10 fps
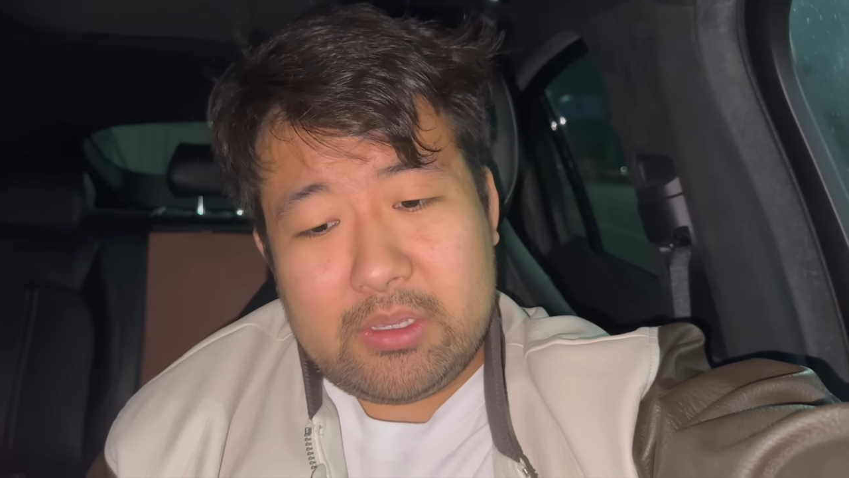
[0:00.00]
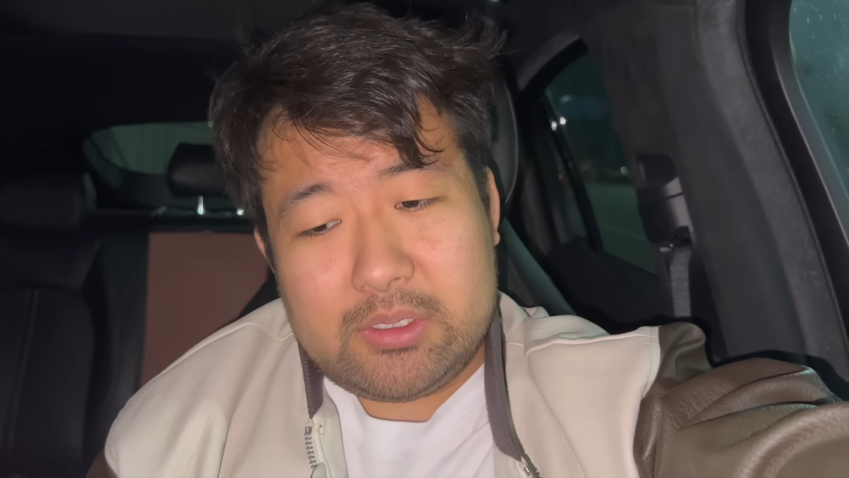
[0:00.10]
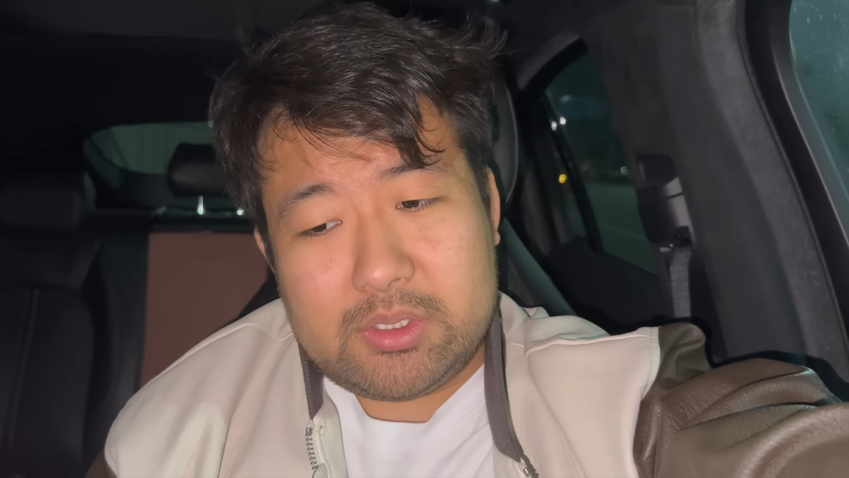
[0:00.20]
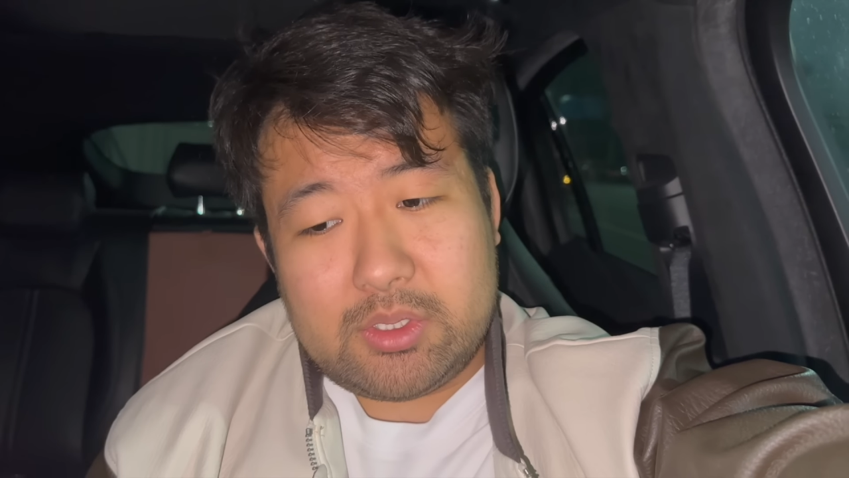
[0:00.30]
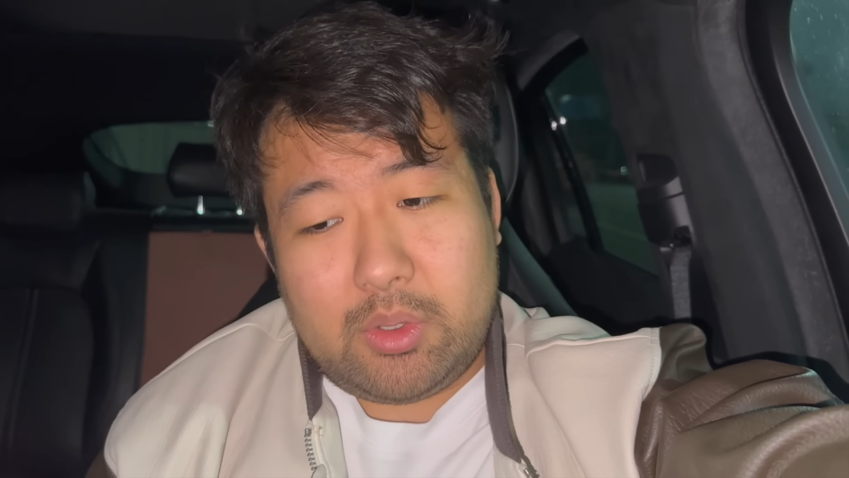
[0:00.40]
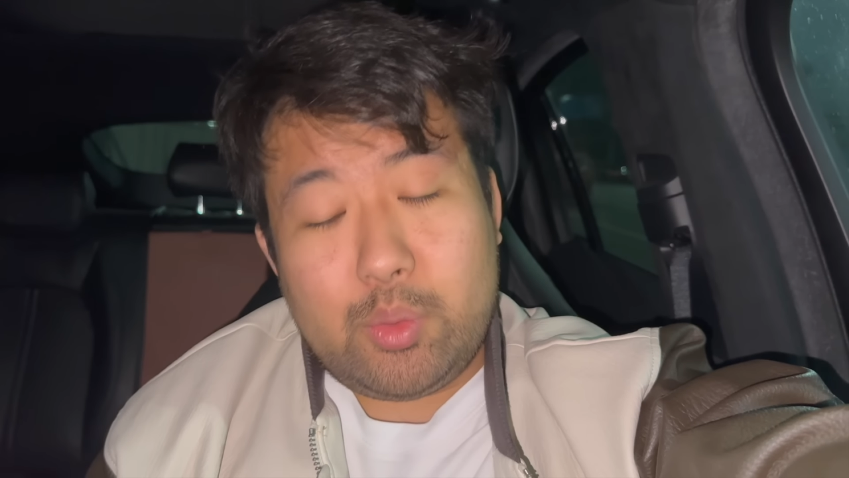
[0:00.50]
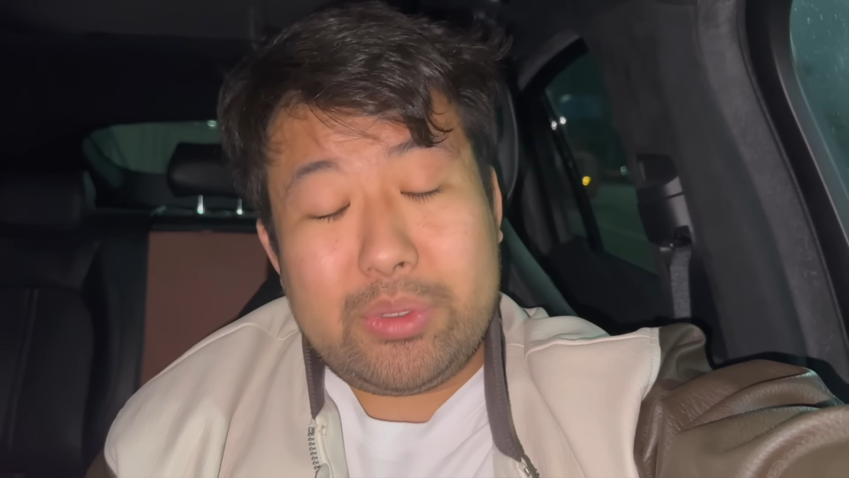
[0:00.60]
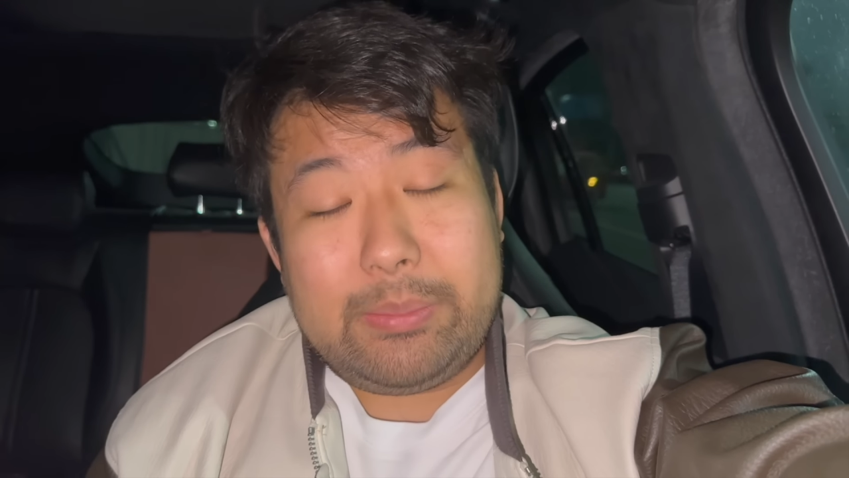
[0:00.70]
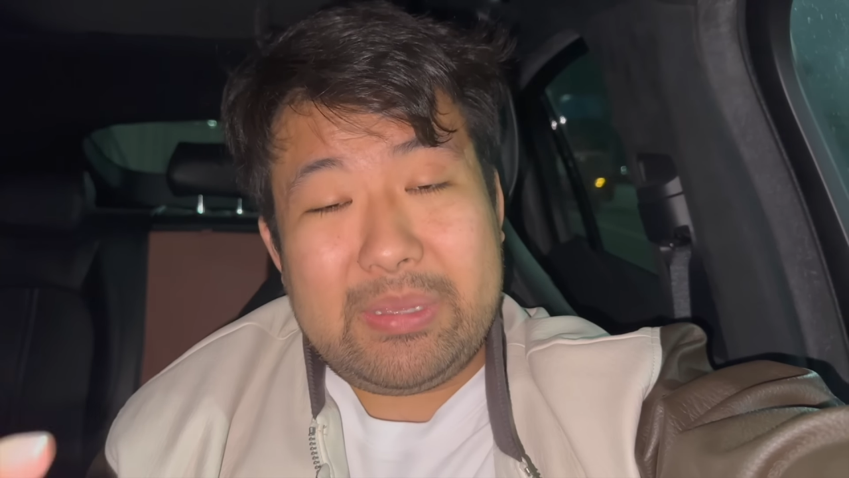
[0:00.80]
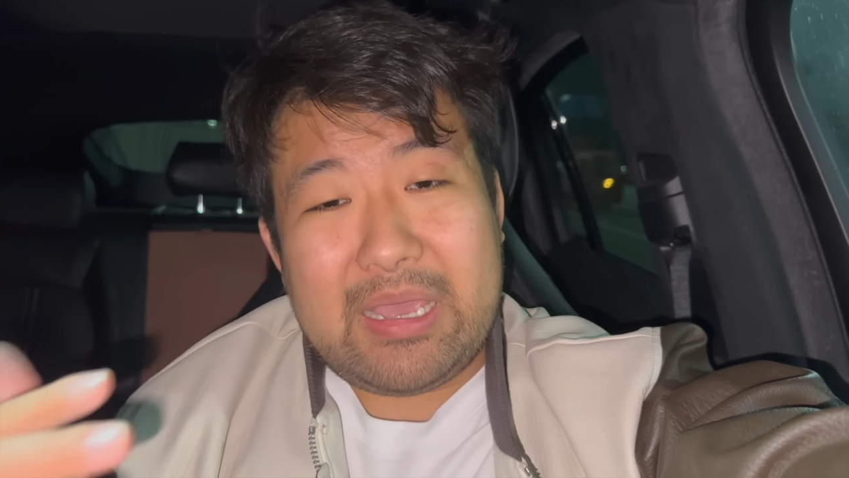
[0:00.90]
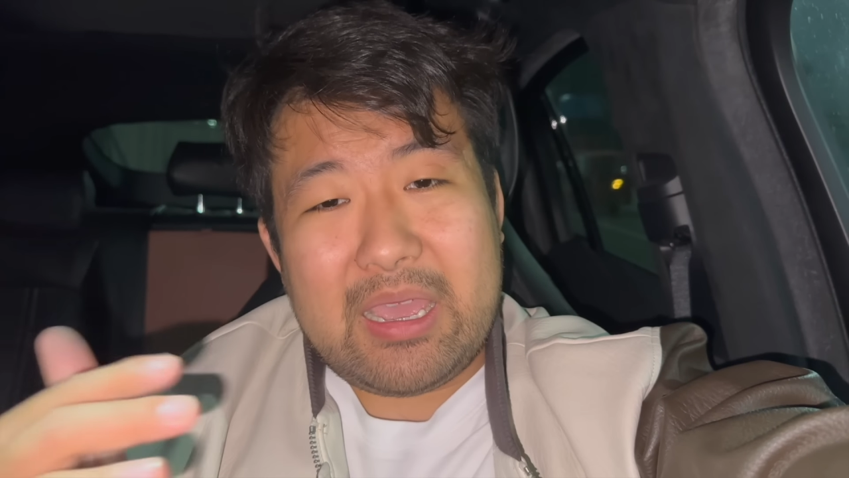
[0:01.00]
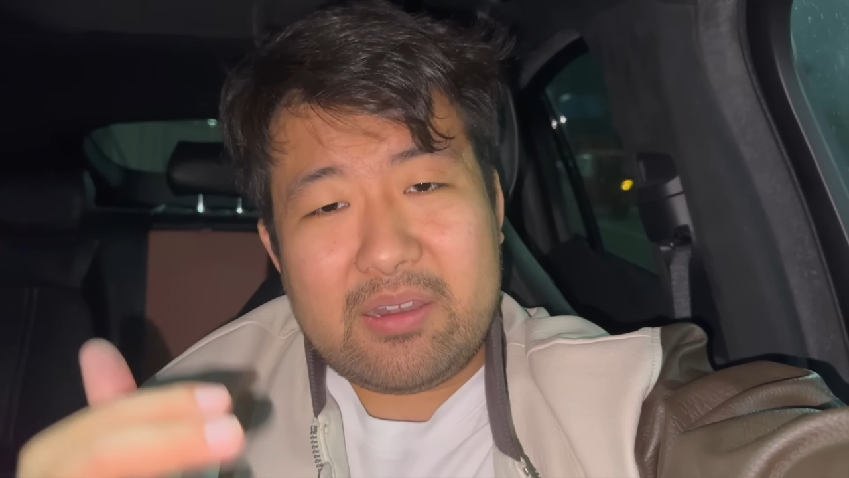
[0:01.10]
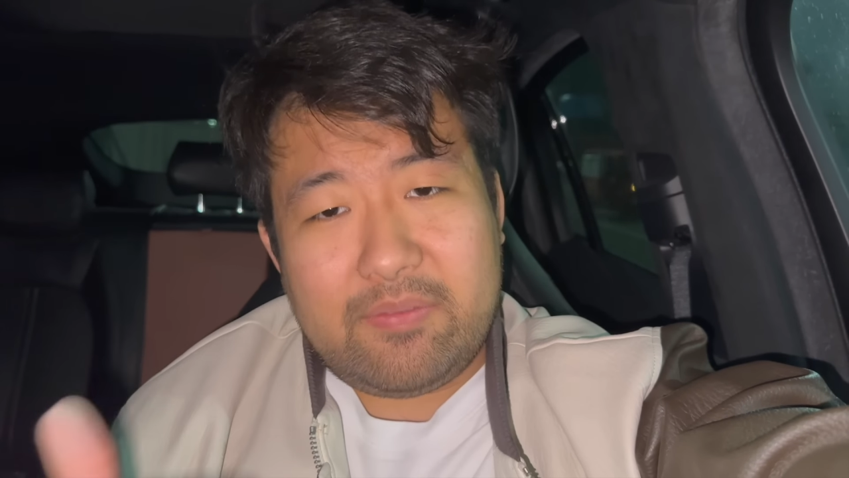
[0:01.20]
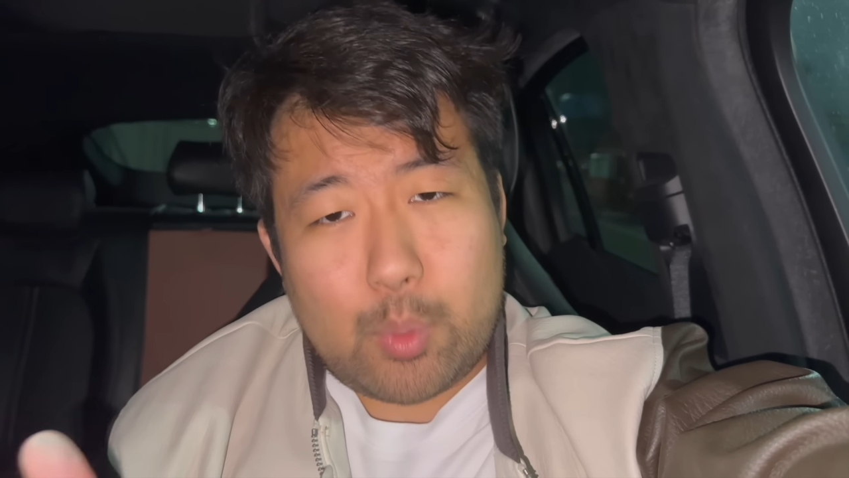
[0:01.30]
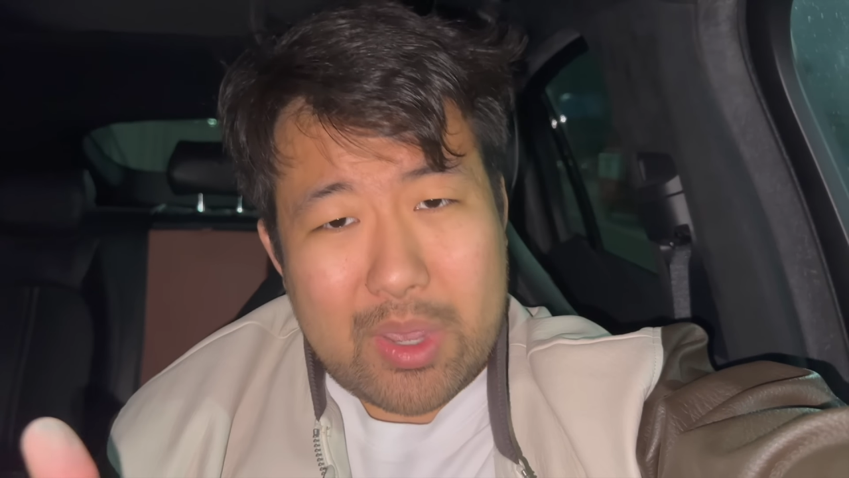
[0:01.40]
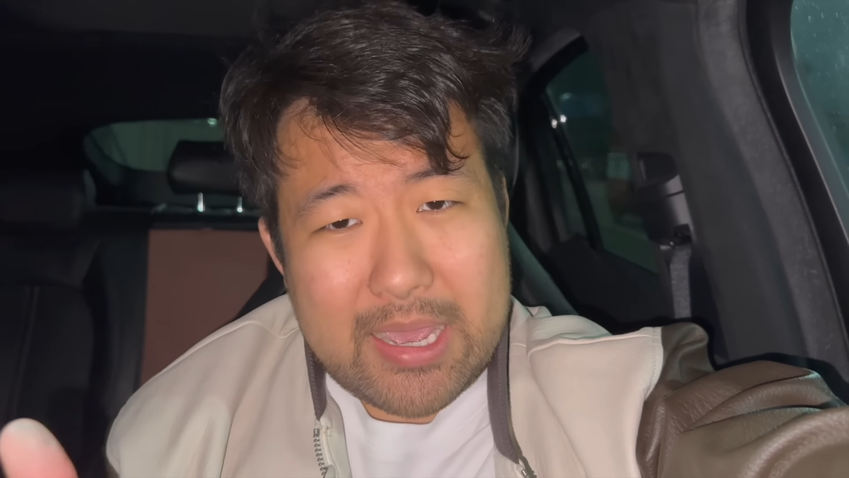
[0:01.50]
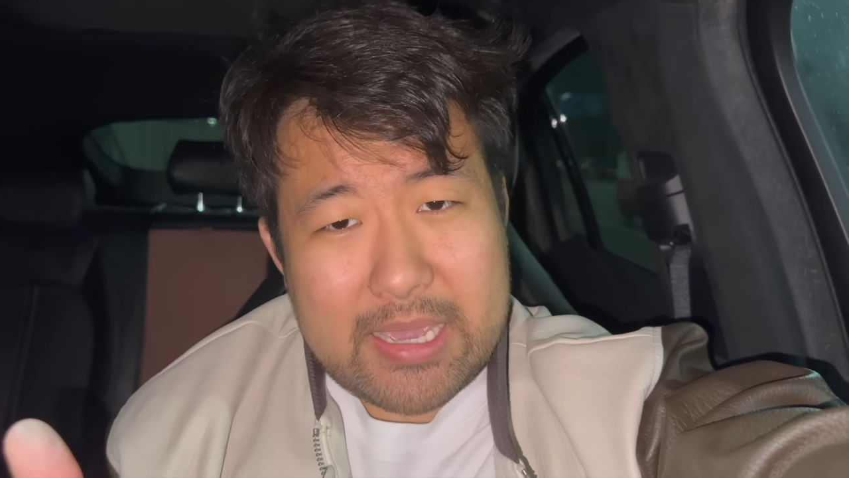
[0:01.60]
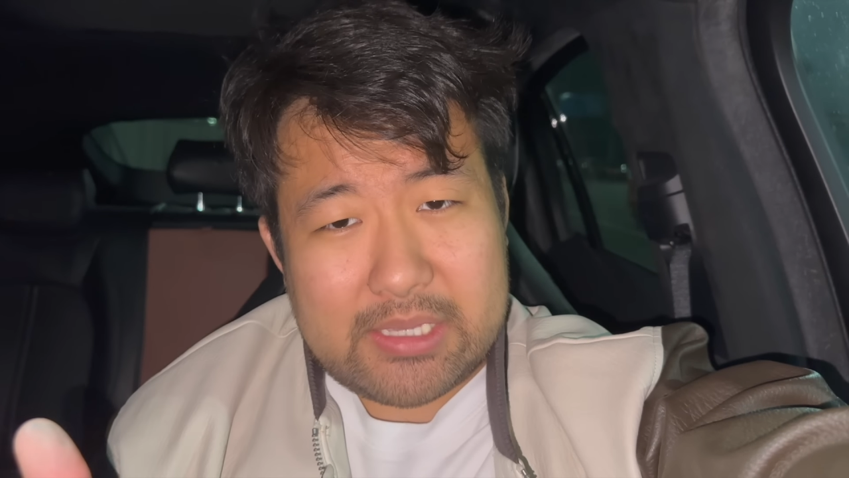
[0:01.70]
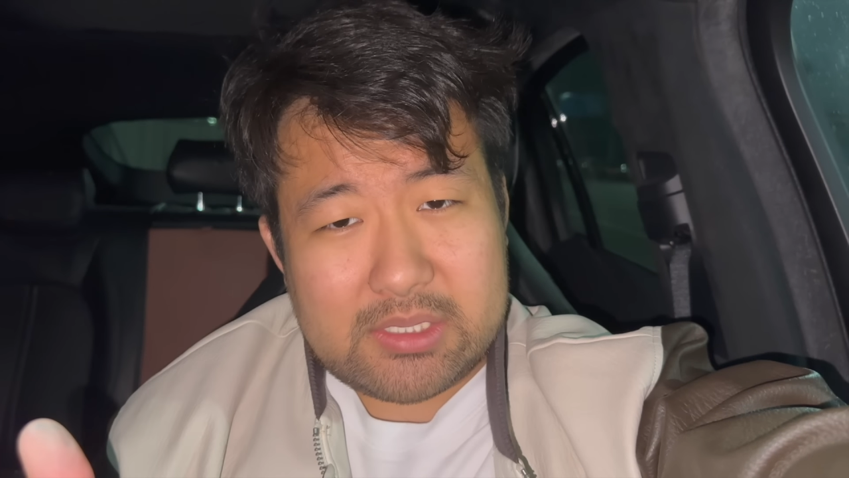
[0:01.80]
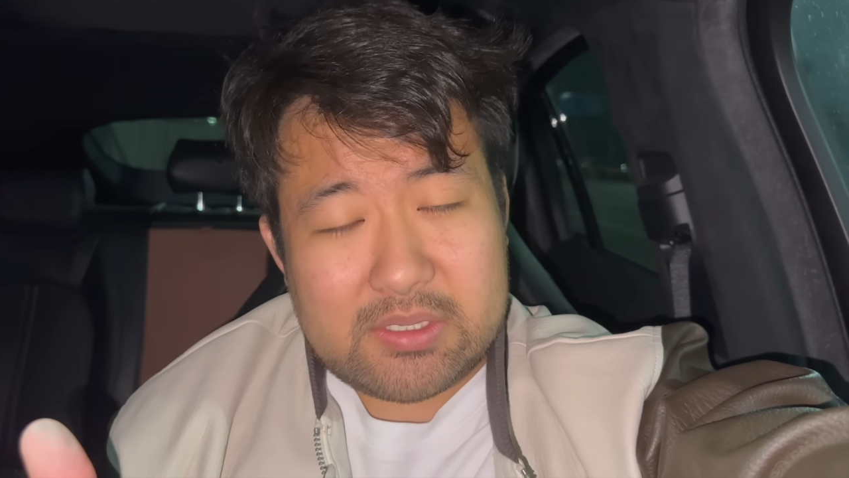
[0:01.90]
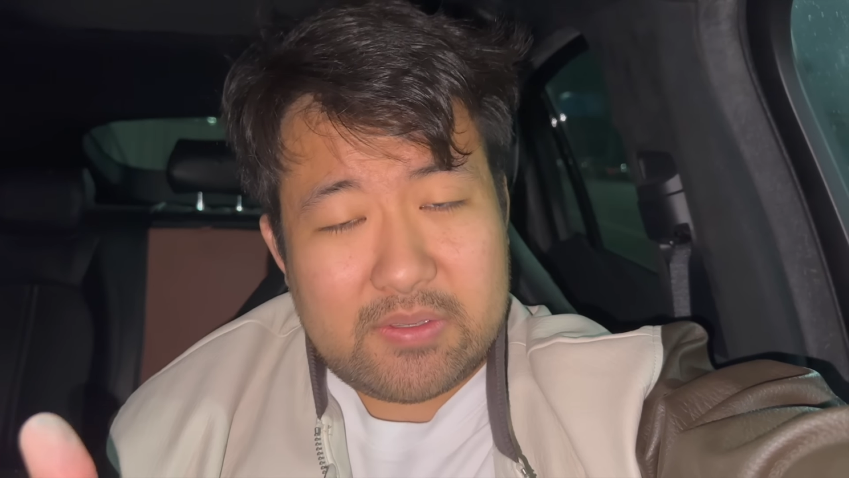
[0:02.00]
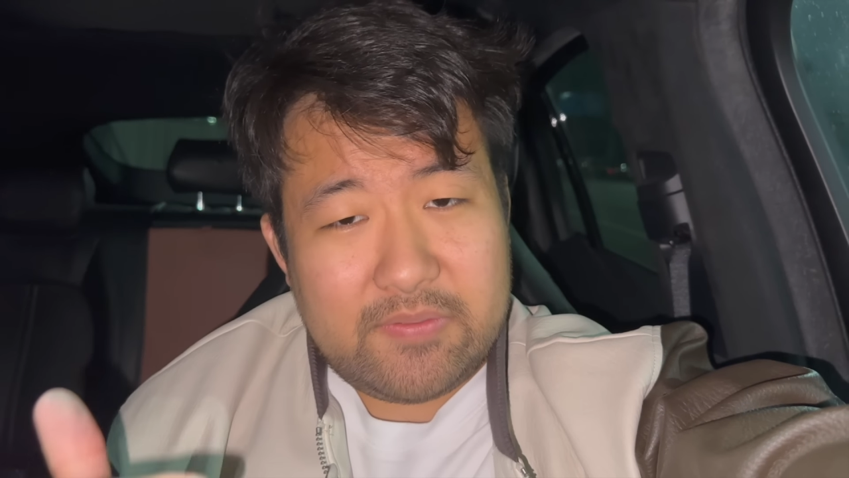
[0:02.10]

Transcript: So it would be unwise